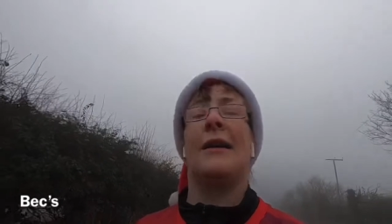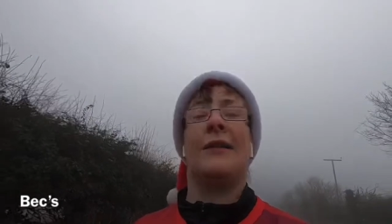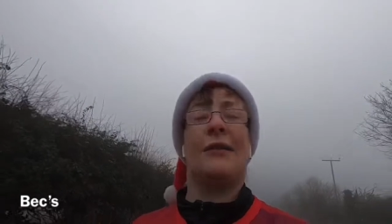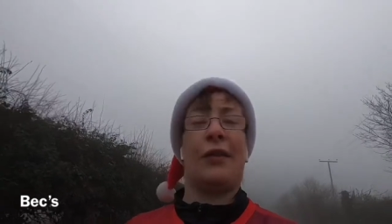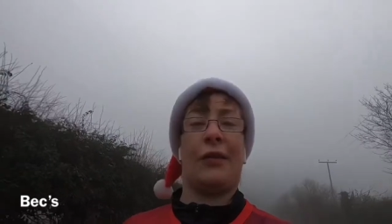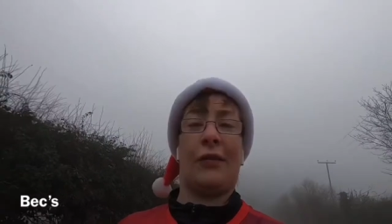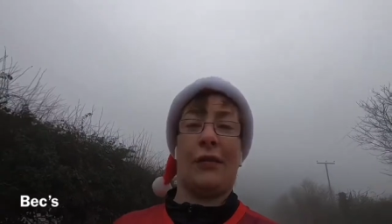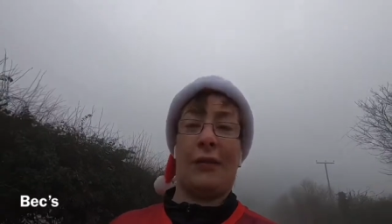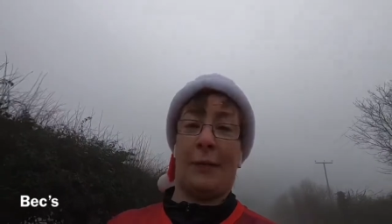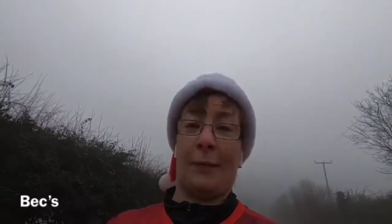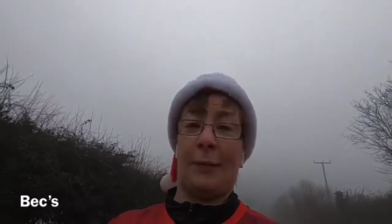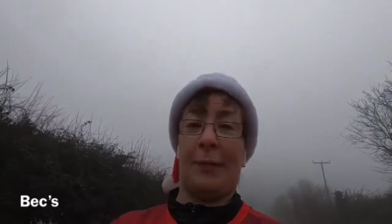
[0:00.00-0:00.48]

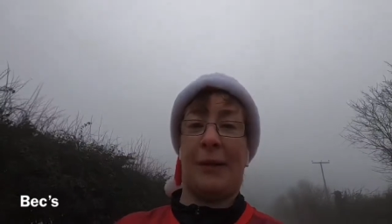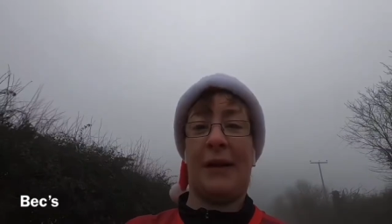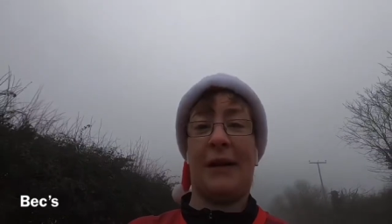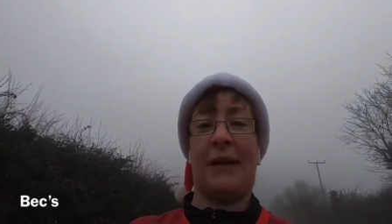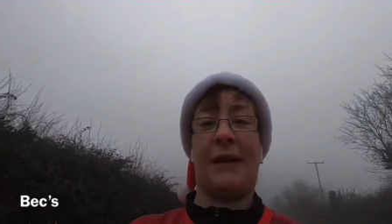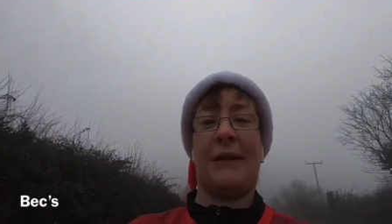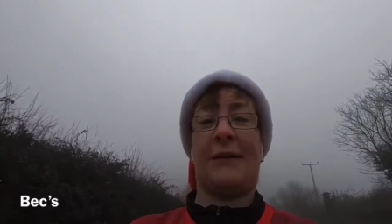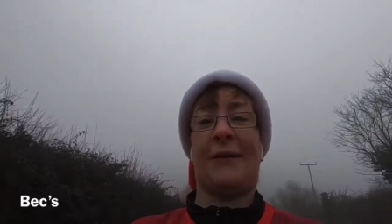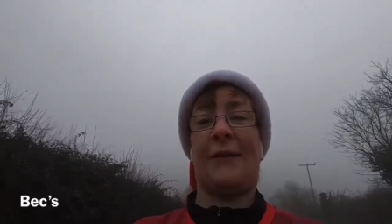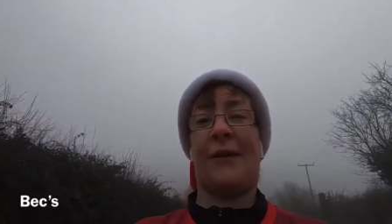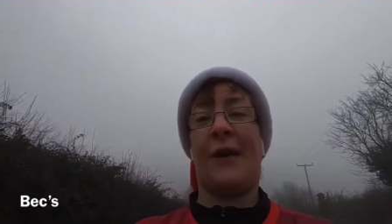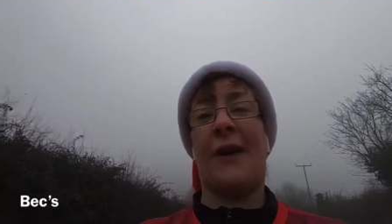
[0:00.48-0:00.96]
just completed
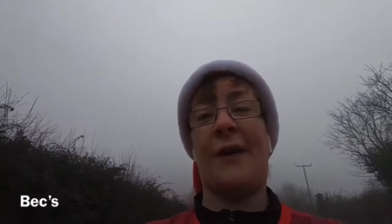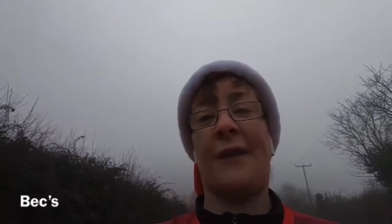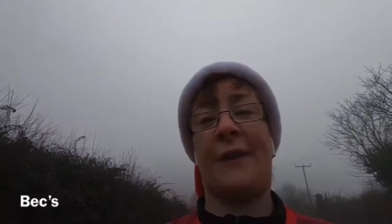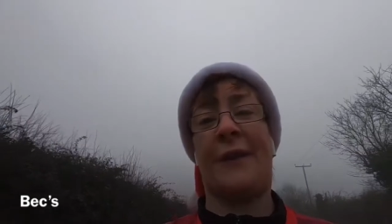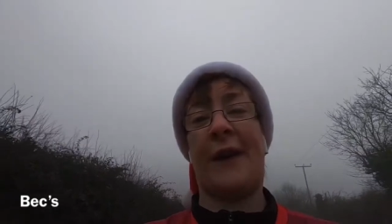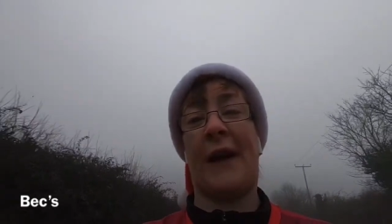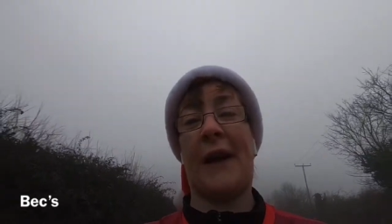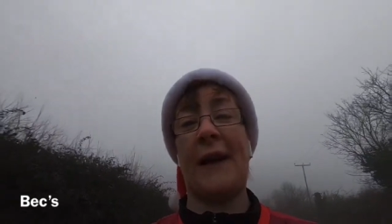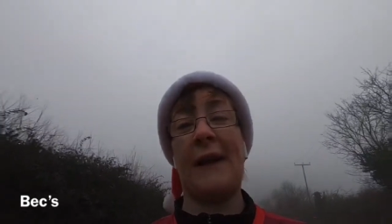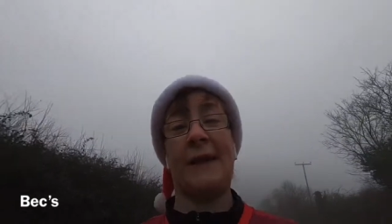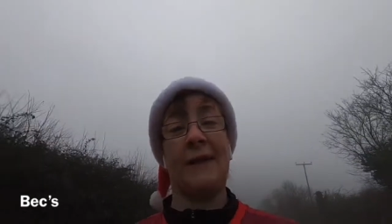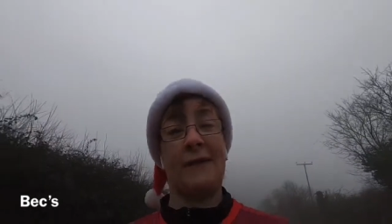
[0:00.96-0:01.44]
the
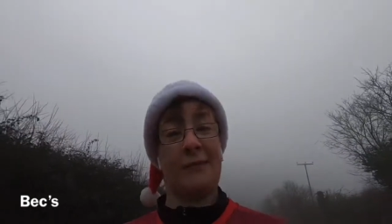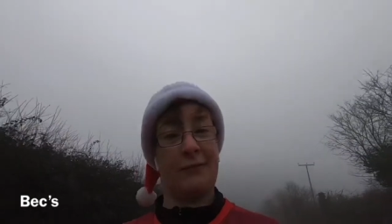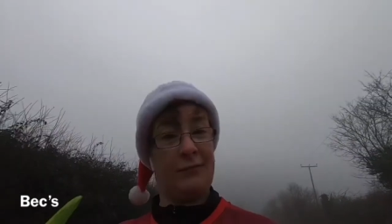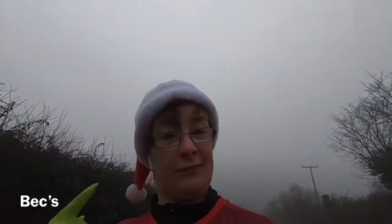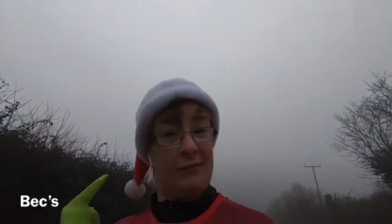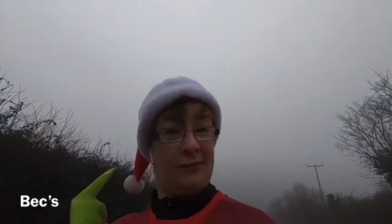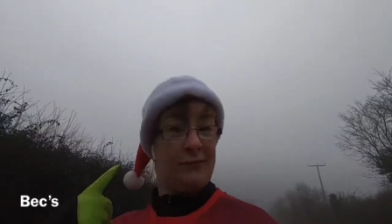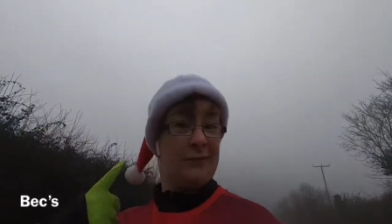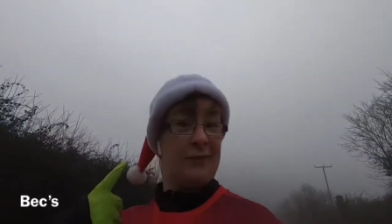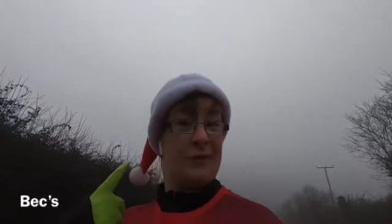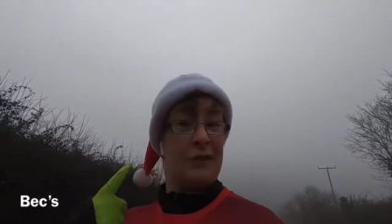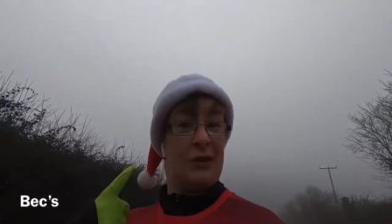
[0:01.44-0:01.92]
5k.
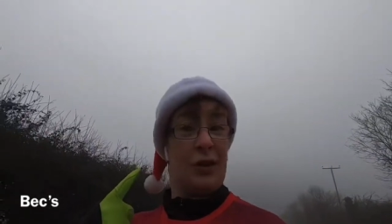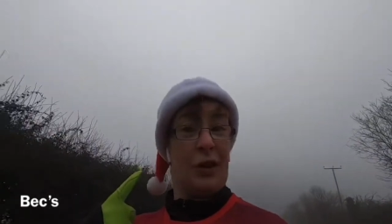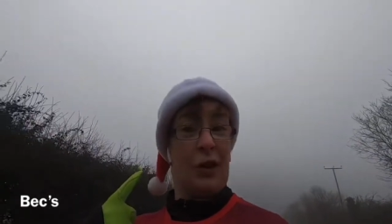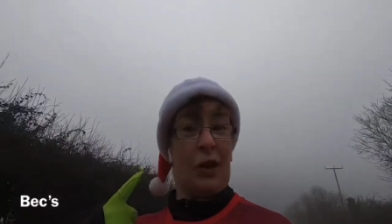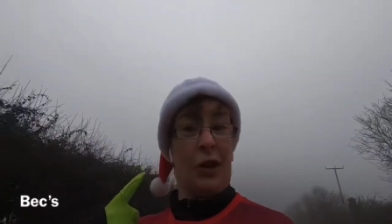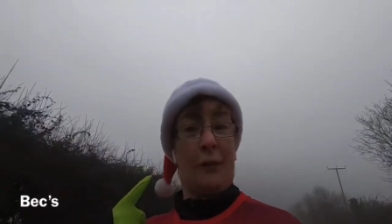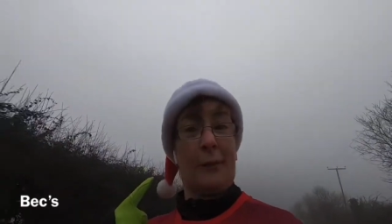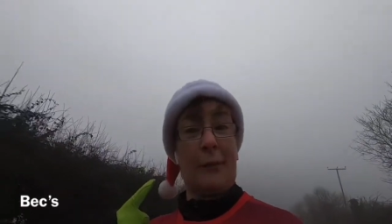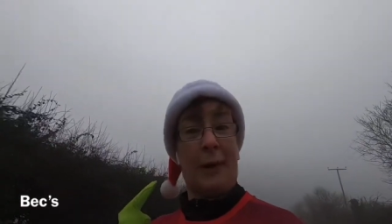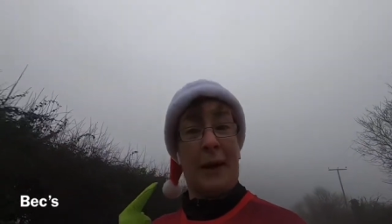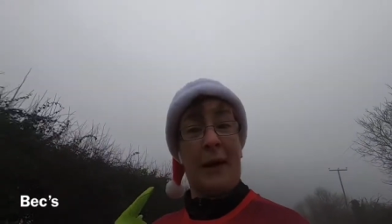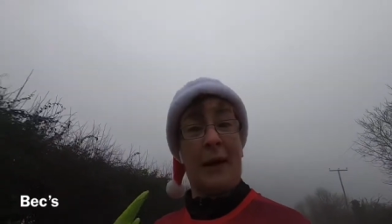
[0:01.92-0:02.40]
Do you
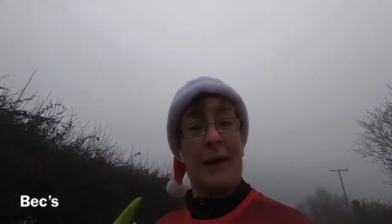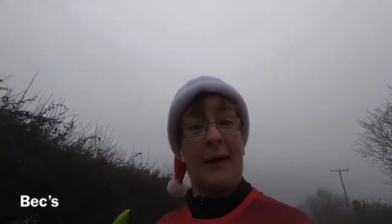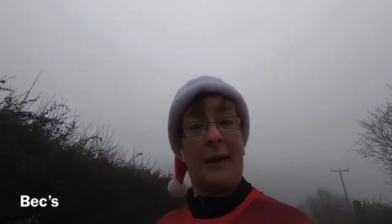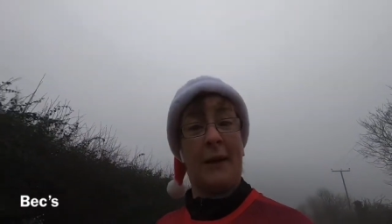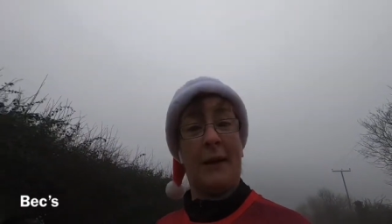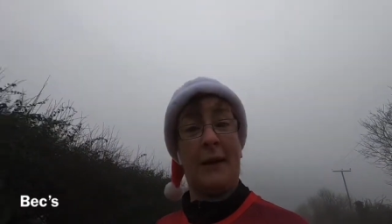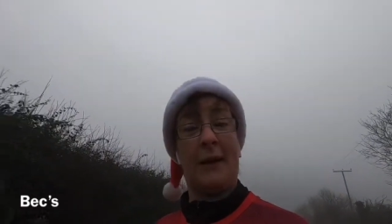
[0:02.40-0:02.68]
like my hat?